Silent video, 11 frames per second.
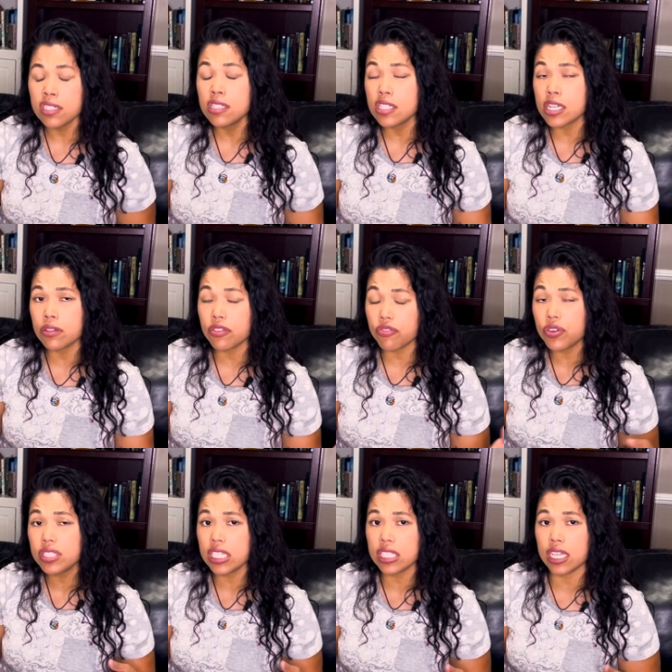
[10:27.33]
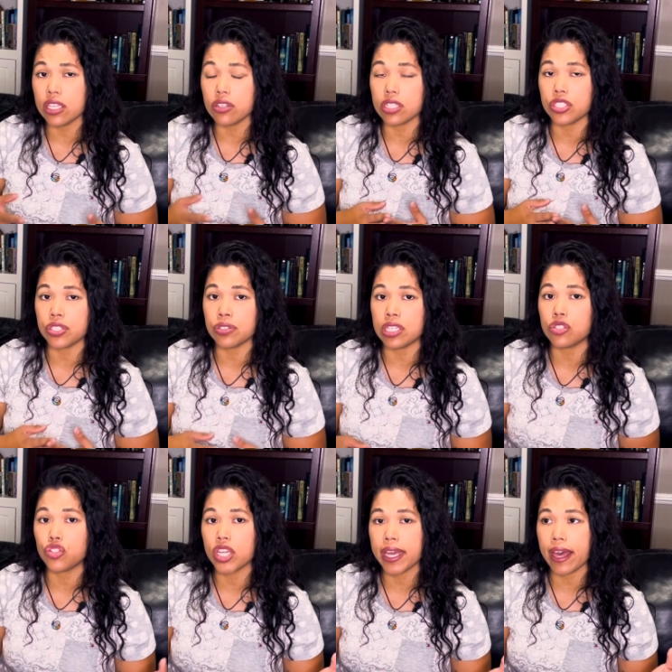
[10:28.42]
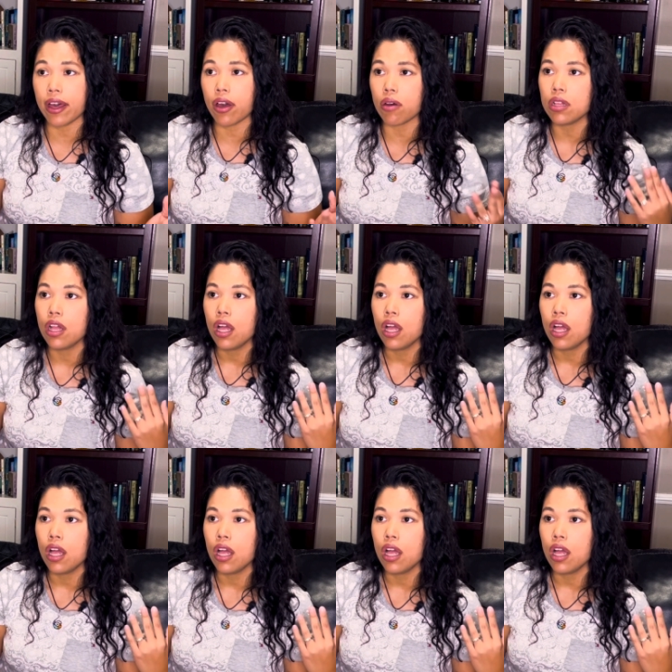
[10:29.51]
Now, the fourth thing that you can do is check out